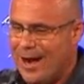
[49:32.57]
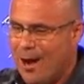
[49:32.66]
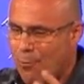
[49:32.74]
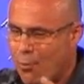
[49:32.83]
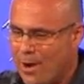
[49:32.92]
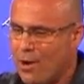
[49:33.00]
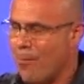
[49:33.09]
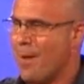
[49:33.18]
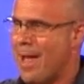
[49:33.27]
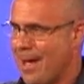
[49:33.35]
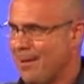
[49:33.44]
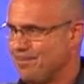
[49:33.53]
a real
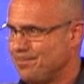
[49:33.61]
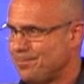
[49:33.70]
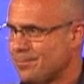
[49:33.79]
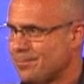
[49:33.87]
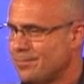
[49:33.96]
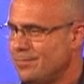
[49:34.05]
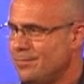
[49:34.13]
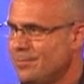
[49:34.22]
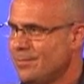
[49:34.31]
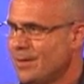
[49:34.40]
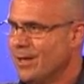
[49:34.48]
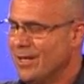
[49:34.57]
man
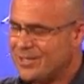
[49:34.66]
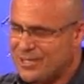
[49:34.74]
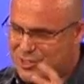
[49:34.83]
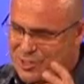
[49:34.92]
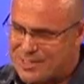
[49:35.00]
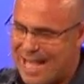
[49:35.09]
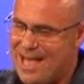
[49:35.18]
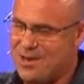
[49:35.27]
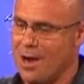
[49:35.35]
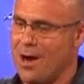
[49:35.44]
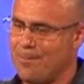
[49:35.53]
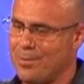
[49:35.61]
to
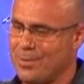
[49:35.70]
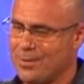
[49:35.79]
stand up